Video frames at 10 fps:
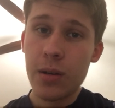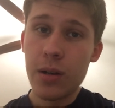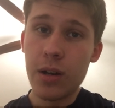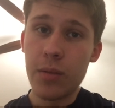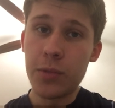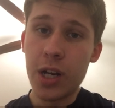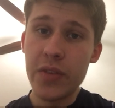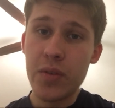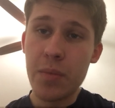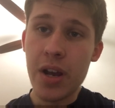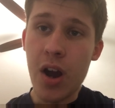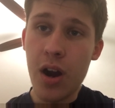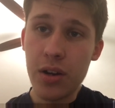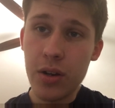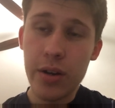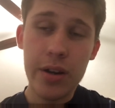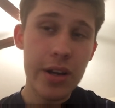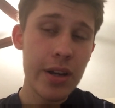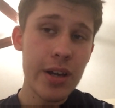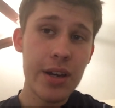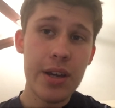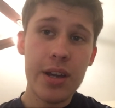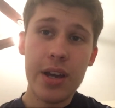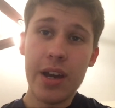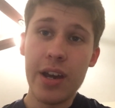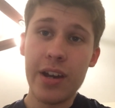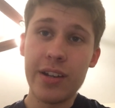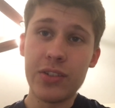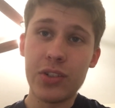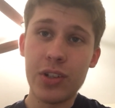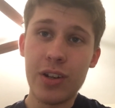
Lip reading: Not even my hunger and